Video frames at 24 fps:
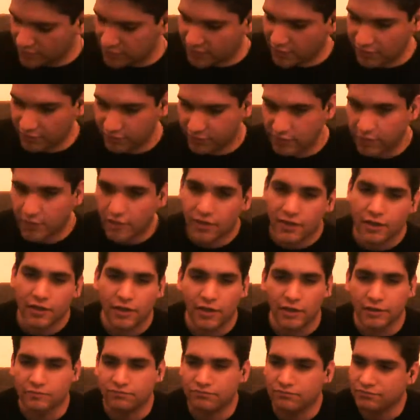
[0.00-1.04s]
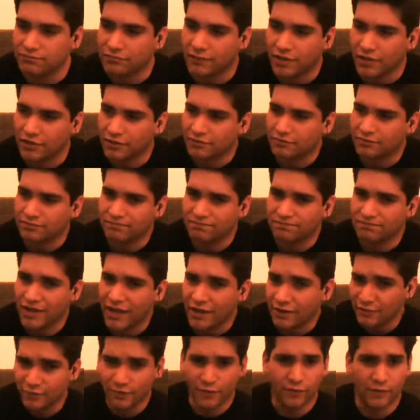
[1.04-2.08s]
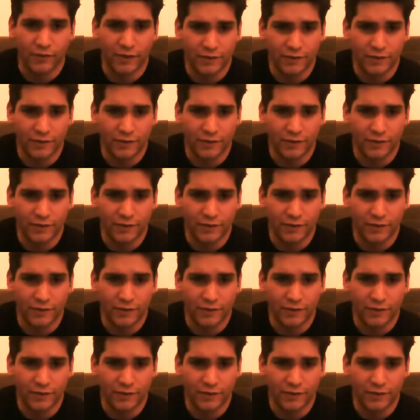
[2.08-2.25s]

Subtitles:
the table. And like, I don't know,